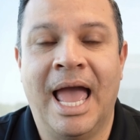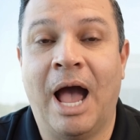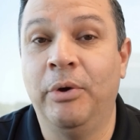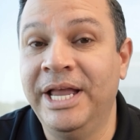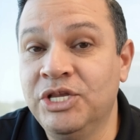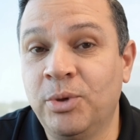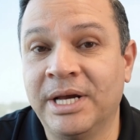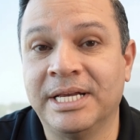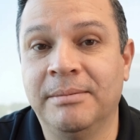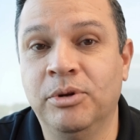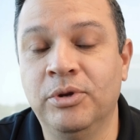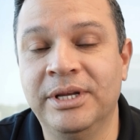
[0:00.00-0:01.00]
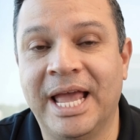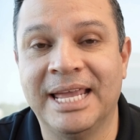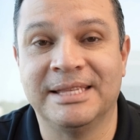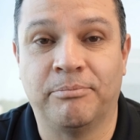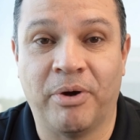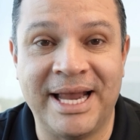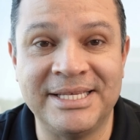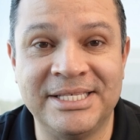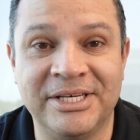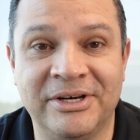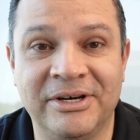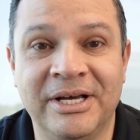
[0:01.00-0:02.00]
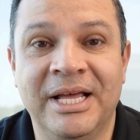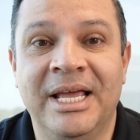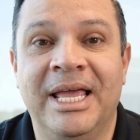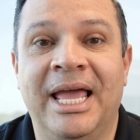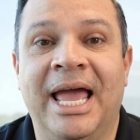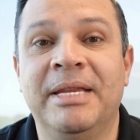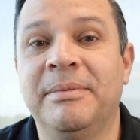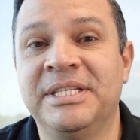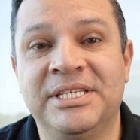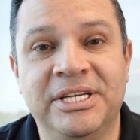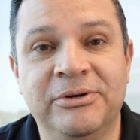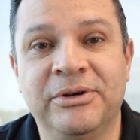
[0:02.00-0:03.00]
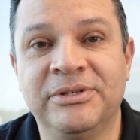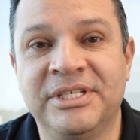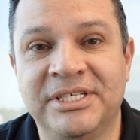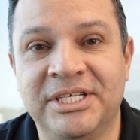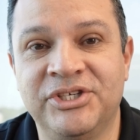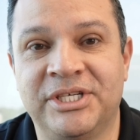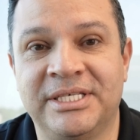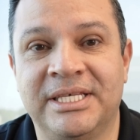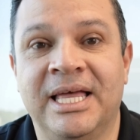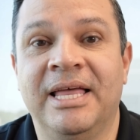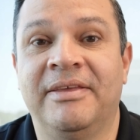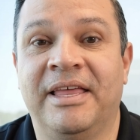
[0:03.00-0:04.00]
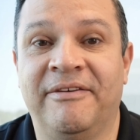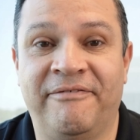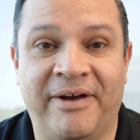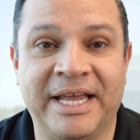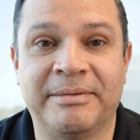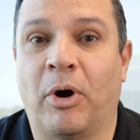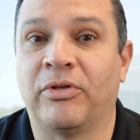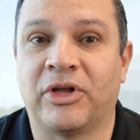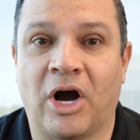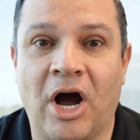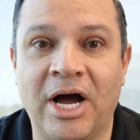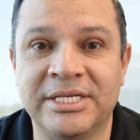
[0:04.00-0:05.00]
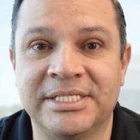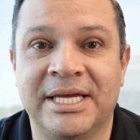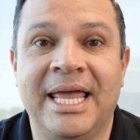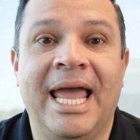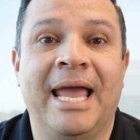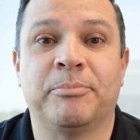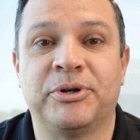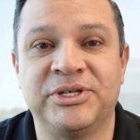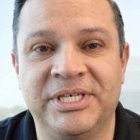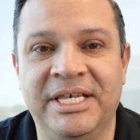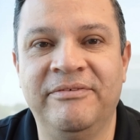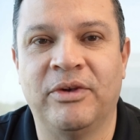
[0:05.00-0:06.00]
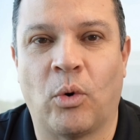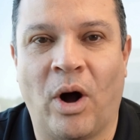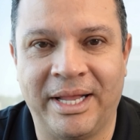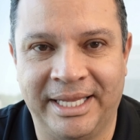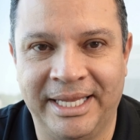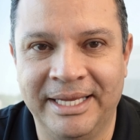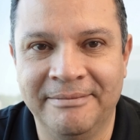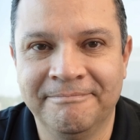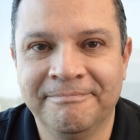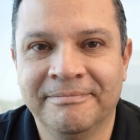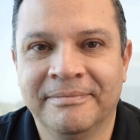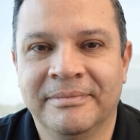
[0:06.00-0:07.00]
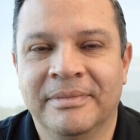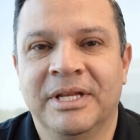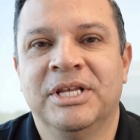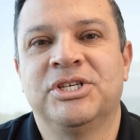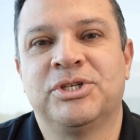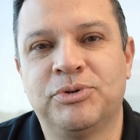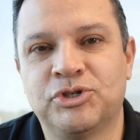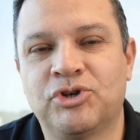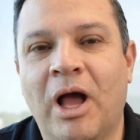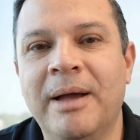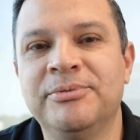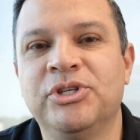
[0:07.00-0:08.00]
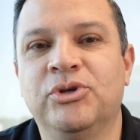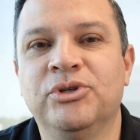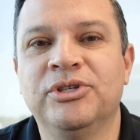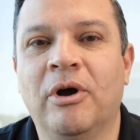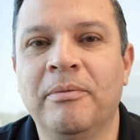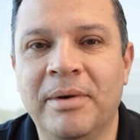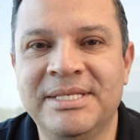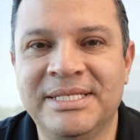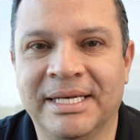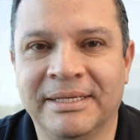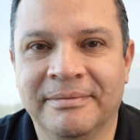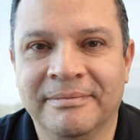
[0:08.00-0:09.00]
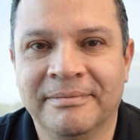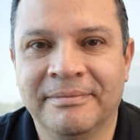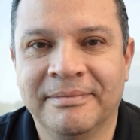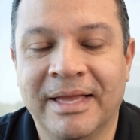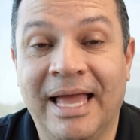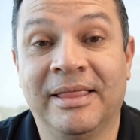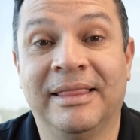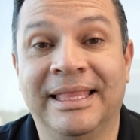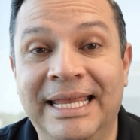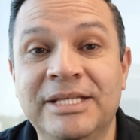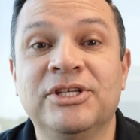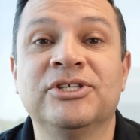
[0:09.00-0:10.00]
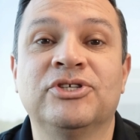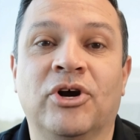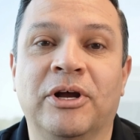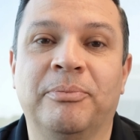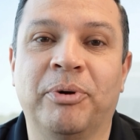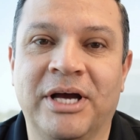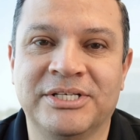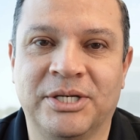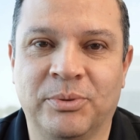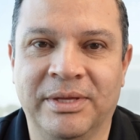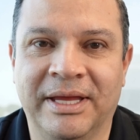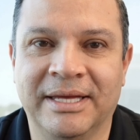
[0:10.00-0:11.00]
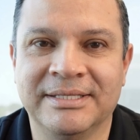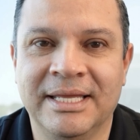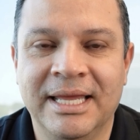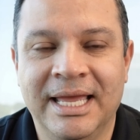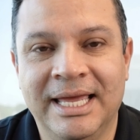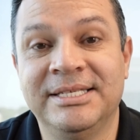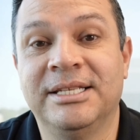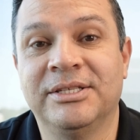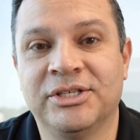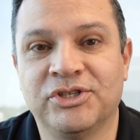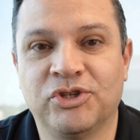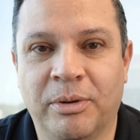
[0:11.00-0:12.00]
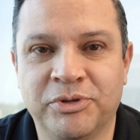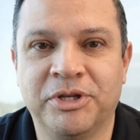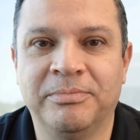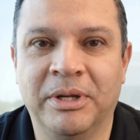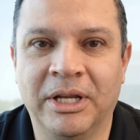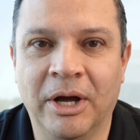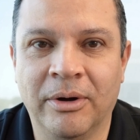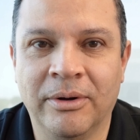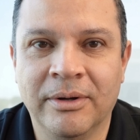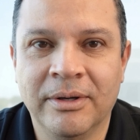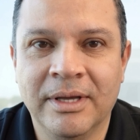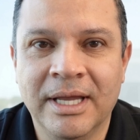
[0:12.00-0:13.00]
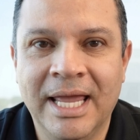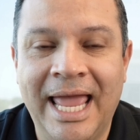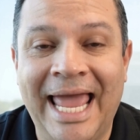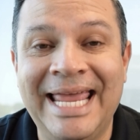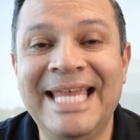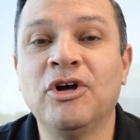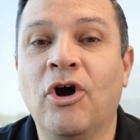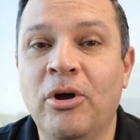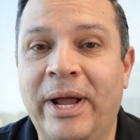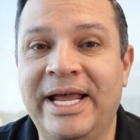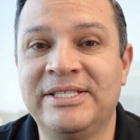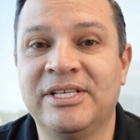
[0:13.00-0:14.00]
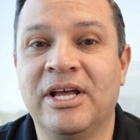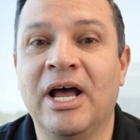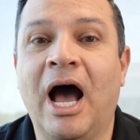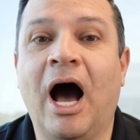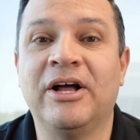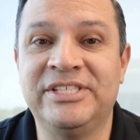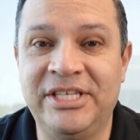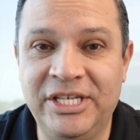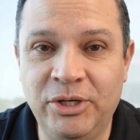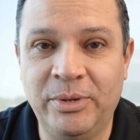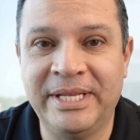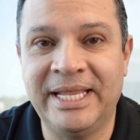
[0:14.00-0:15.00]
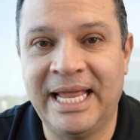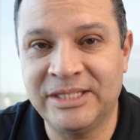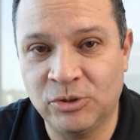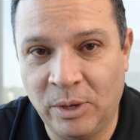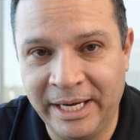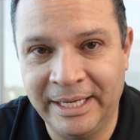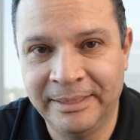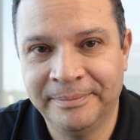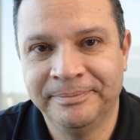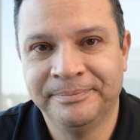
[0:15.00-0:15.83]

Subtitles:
how each one communicates brand tier, and the material decisions that affect both cost and perceived quality. Subscribe so you don't miss it, and the link to start a project with us is in the description below. And as always, I'll see you in the next one.